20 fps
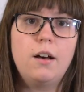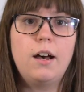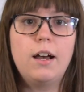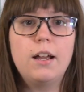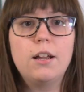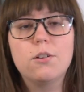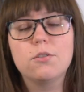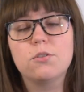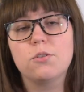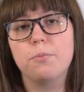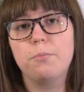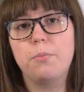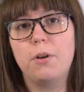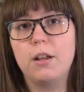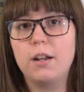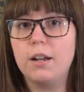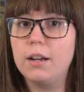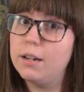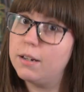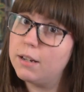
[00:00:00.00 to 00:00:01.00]
I also
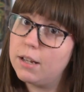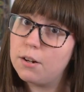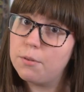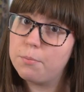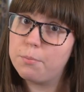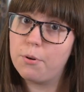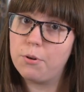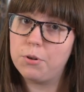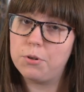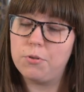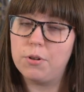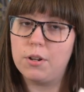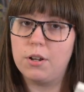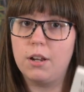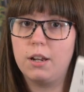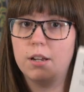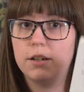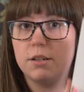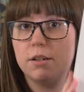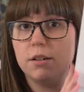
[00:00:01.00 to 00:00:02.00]
bought another poetry
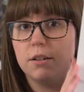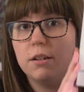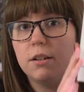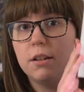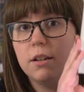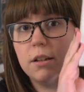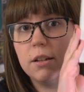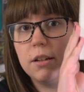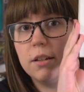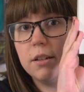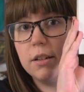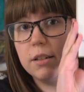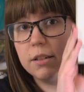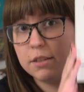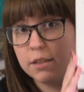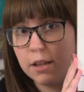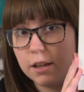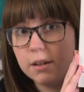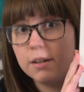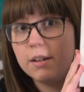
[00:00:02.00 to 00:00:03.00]
collection, The
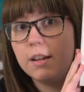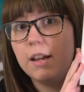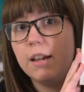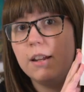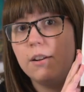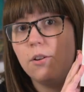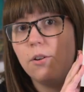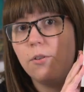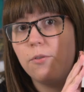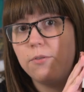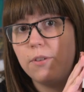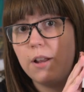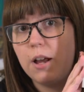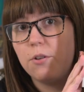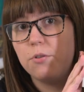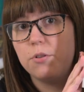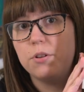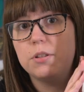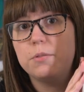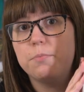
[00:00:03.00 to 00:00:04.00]
Sun and Her
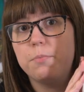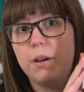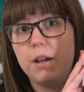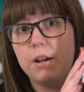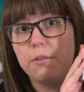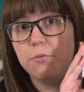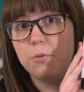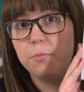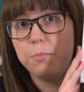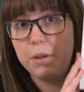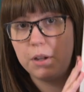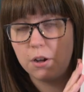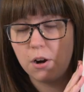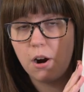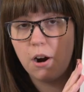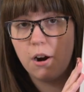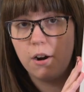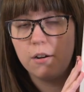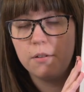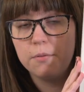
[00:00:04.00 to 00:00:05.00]
Flowers by Whoopi
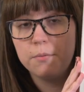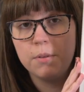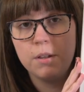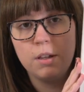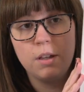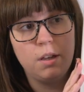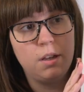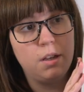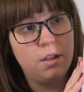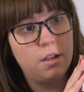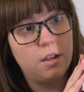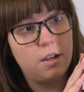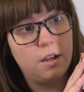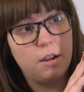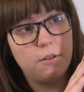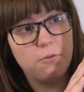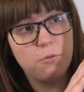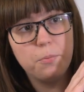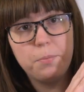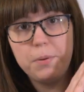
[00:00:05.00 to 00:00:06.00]
Carr.
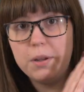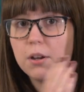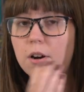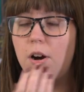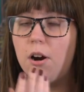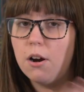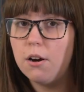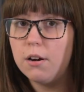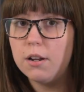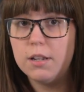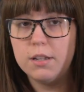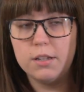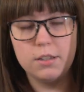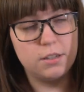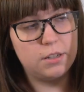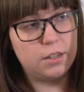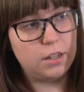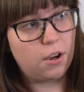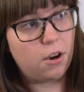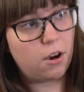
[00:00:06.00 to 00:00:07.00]
Whoopi Carr
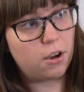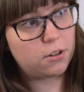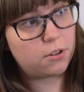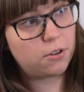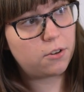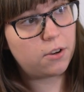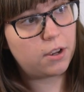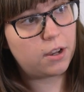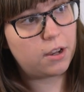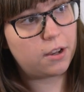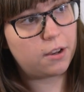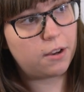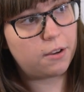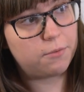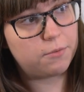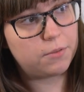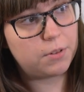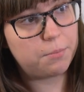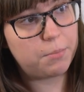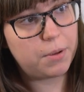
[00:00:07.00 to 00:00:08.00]
is the author
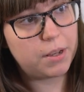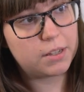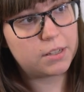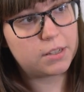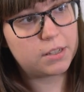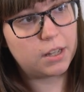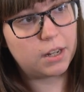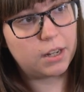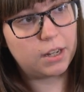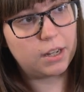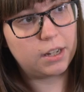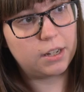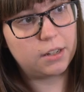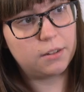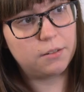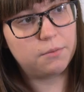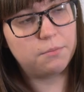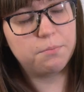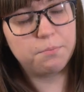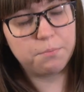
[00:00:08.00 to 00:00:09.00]
of the
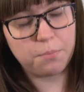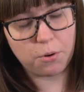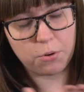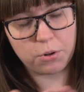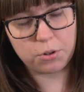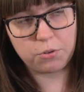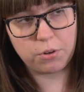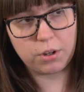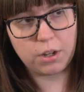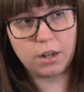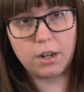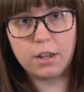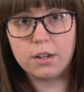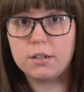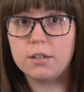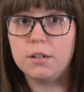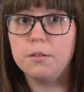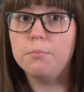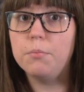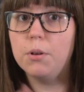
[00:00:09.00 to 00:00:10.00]
best-selling poetry
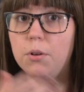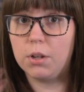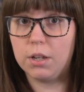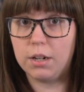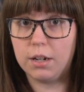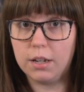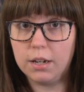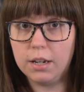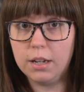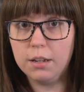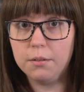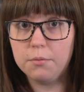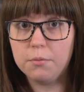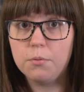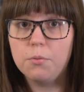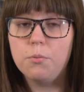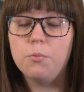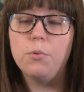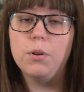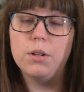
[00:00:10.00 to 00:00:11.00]
collection Milk and Honey,
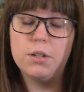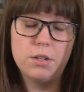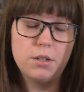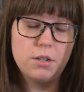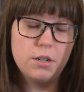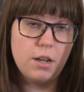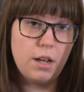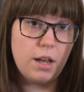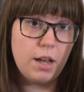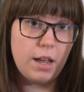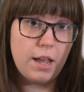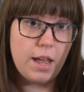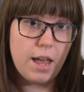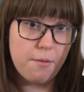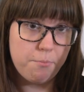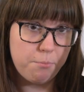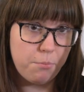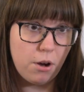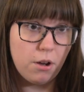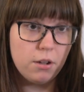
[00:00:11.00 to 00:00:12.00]
which I
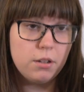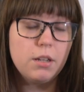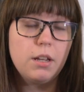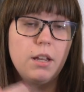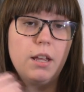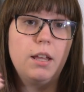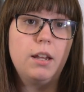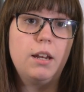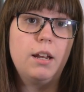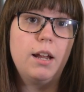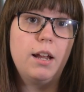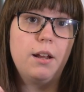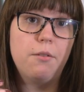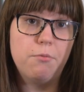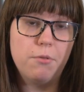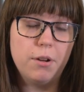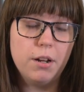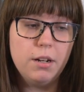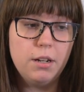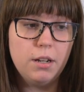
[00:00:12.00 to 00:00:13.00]
have bought and I
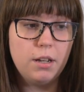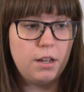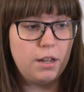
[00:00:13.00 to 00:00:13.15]
have read.